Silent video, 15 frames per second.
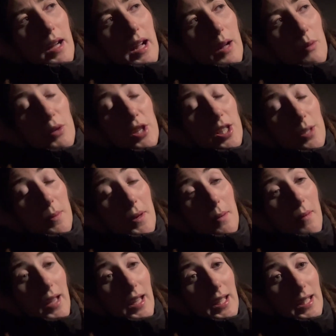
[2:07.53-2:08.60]
which has been
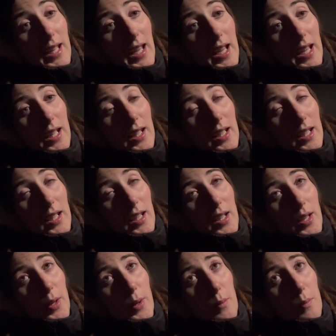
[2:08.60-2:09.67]
amazing,
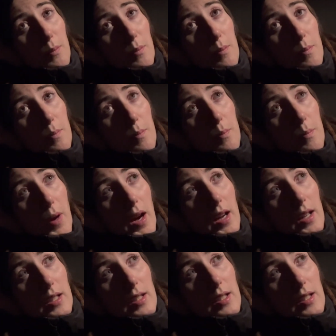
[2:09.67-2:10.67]
but